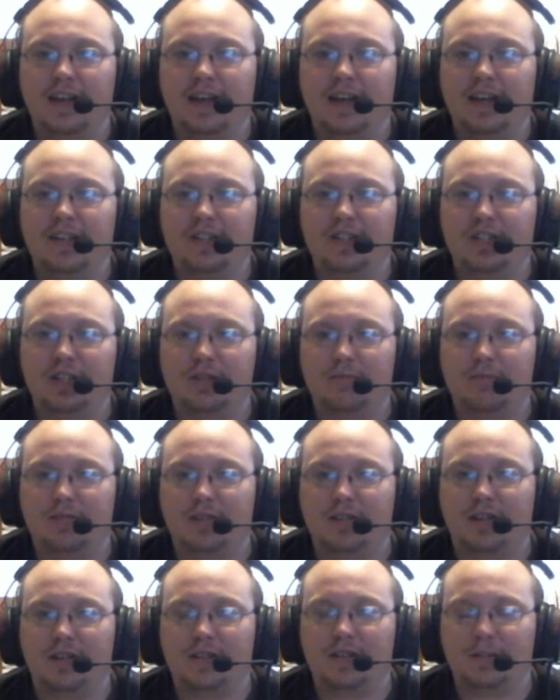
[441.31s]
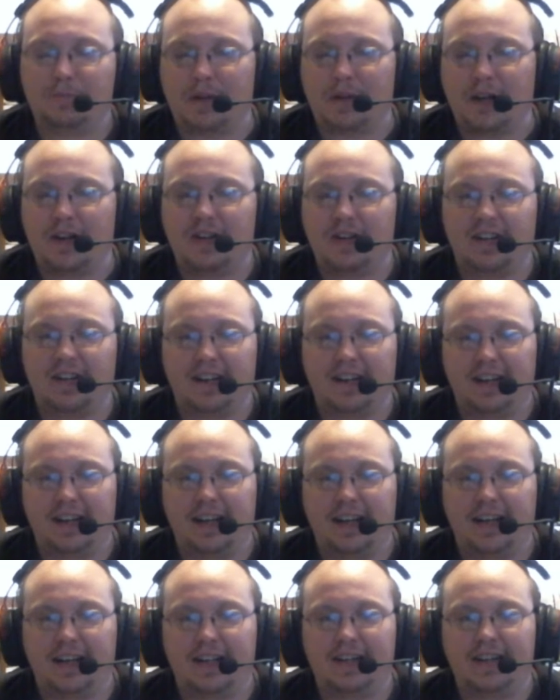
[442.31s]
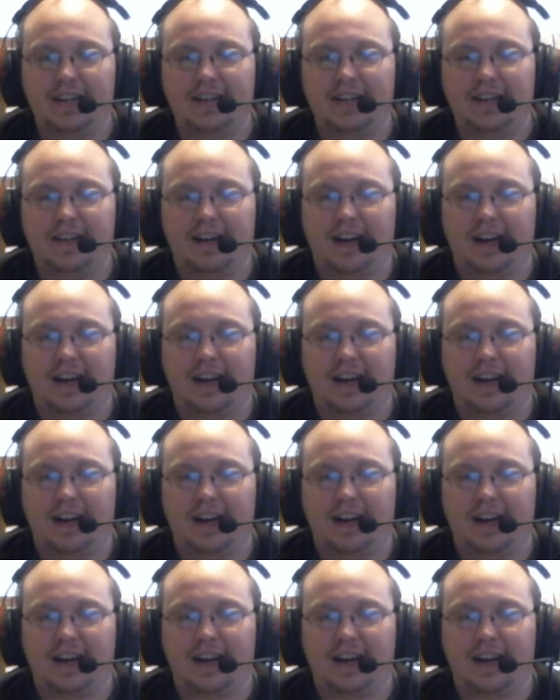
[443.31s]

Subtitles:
and Jacob saw the spider, and